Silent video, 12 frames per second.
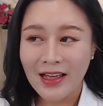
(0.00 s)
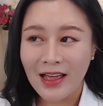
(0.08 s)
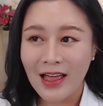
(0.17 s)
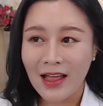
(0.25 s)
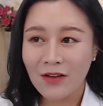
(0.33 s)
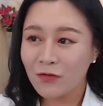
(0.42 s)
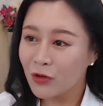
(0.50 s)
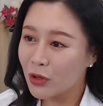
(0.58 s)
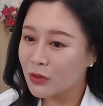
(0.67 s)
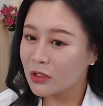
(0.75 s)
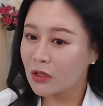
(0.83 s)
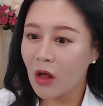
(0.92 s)
And for
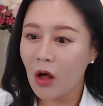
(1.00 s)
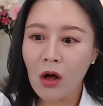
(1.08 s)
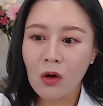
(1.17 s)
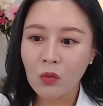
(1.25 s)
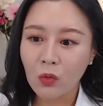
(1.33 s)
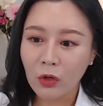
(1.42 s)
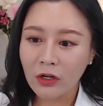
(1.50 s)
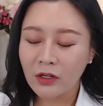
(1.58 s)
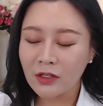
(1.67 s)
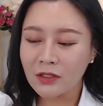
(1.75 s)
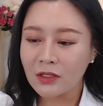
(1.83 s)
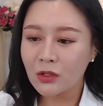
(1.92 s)
those long
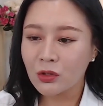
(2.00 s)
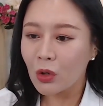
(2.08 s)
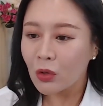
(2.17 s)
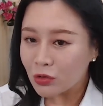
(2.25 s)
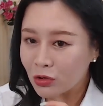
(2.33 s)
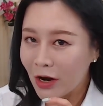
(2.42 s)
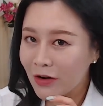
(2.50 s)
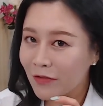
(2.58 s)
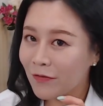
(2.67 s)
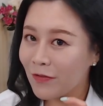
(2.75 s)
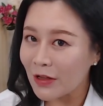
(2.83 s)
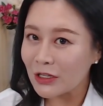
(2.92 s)
words, don't try to
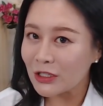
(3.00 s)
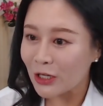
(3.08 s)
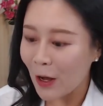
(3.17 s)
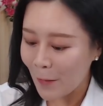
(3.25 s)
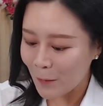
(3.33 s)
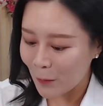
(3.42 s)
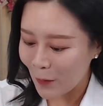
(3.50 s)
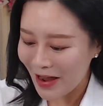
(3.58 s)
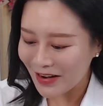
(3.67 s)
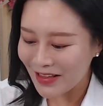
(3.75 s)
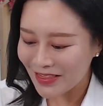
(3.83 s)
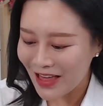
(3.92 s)
finish up
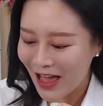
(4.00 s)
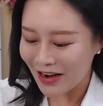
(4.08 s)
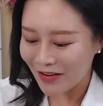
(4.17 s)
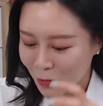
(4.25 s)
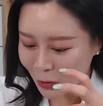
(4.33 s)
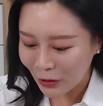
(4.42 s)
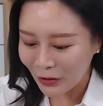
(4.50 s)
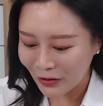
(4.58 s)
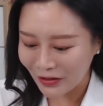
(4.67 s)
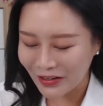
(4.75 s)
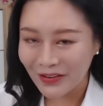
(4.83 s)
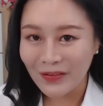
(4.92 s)
writing that
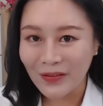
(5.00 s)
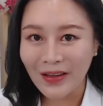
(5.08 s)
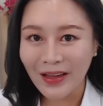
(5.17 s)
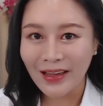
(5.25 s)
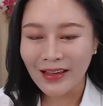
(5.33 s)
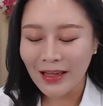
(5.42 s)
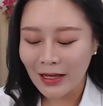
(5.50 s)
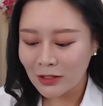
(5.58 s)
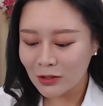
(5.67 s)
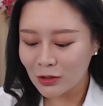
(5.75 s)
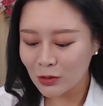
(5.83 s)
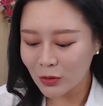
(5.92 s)
word, okay?
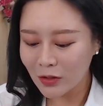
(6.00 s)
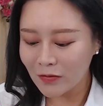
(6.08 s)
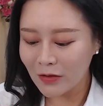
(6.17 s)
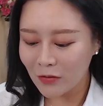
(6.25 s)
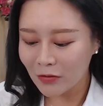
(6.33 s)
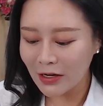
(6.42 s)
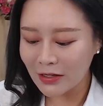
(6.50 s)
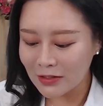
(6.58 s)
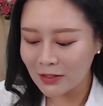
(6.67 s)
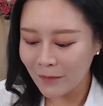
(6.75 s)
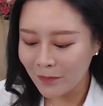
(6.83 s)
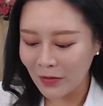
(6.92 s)
Just sort of like write
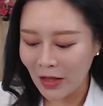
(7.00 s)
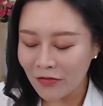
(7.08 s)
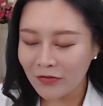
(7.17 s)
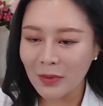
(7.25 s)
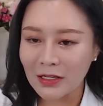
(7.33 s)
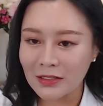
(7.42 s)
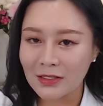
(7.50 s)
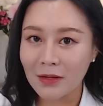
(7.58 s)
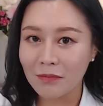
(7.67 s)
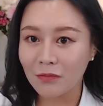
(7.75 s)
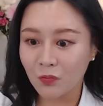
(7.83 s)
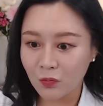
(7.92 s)
some alphabets
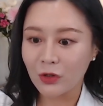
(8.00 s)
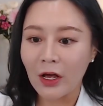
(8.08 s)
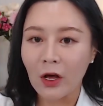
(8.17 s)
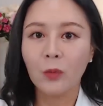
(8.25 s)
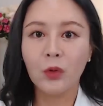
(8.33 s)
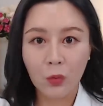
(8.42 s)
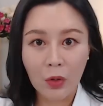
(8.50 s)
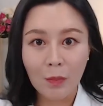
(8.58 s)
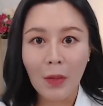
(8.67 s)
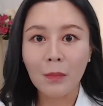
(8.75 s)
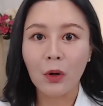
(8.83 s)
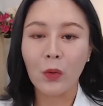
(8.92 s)
that would help you
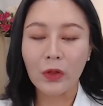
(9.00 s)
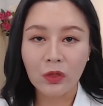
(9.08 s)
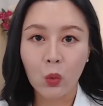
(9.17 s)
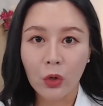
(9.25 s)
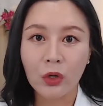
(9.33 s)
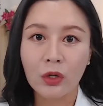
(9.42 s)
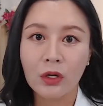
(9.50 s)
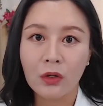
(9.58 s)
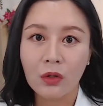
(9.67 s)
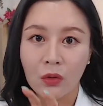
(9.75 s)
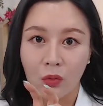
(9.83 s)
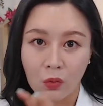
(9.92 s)
remember what the word
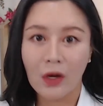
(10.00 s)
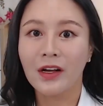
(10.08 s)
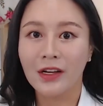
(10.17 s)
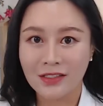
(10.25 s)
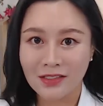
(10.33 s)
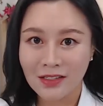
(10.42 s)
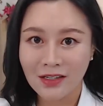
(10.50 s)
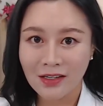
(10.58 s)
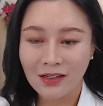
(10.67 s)
was.